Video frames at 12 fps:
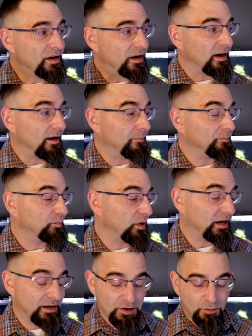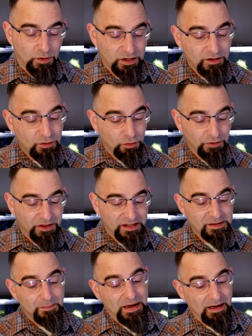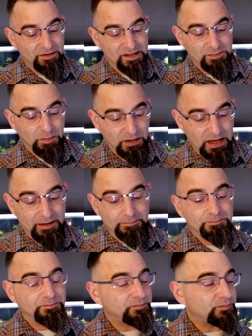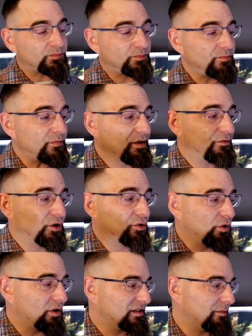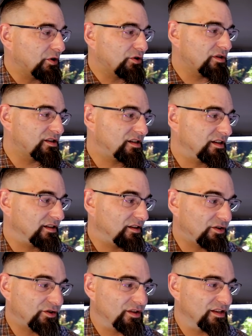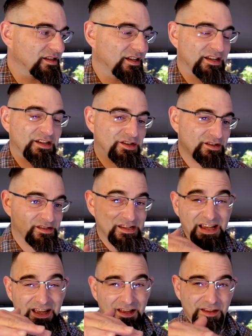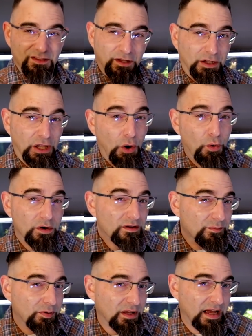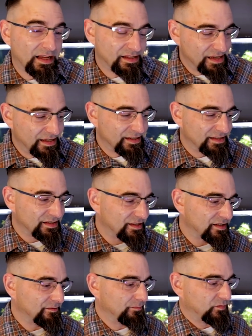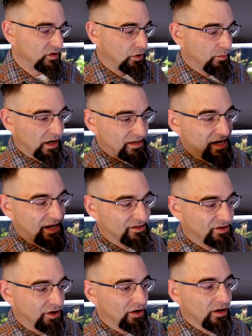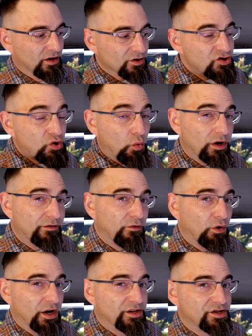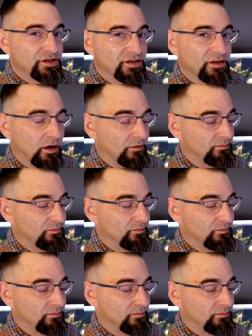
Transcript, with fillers: Um, but one of the cool things about this plant, if you're growing them under, this con under these conditions, the lower the plant is, so my tanks are twenty-four inches